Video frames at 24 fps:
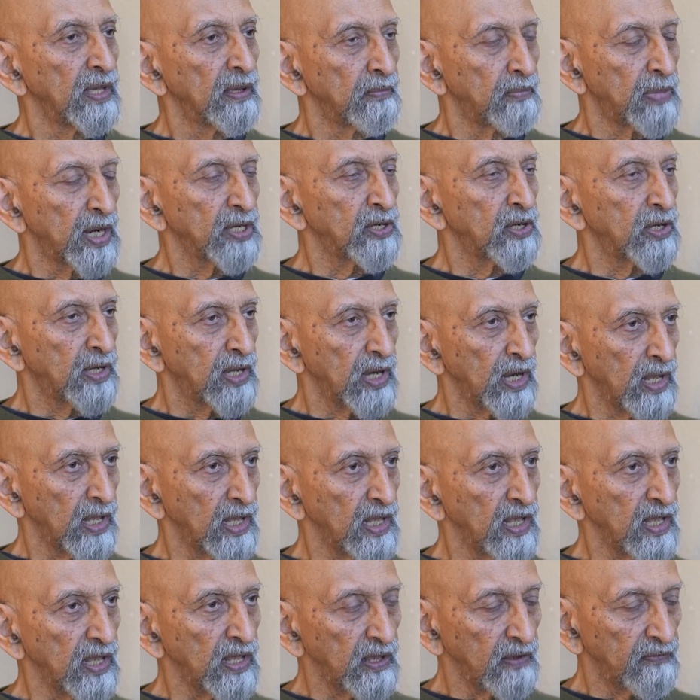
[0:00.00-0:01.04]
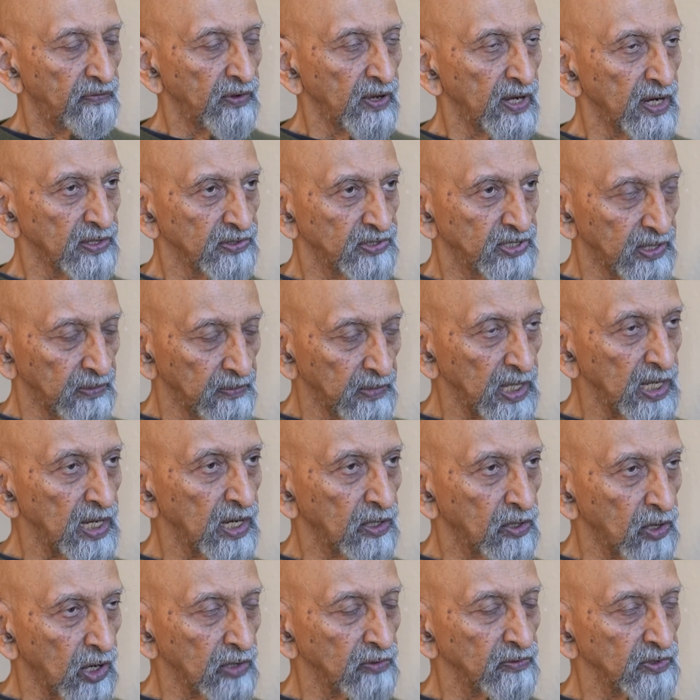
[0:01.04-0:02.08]
But if in a similar
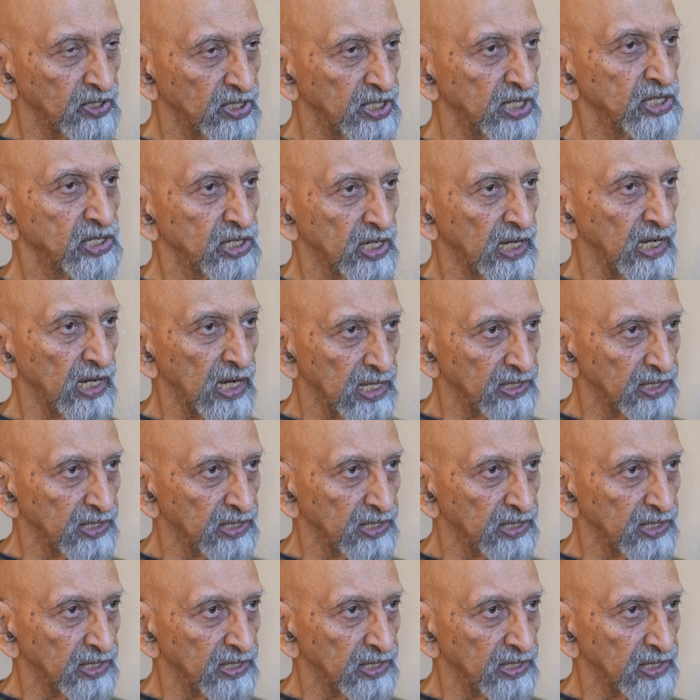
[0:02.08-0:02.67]
conversation,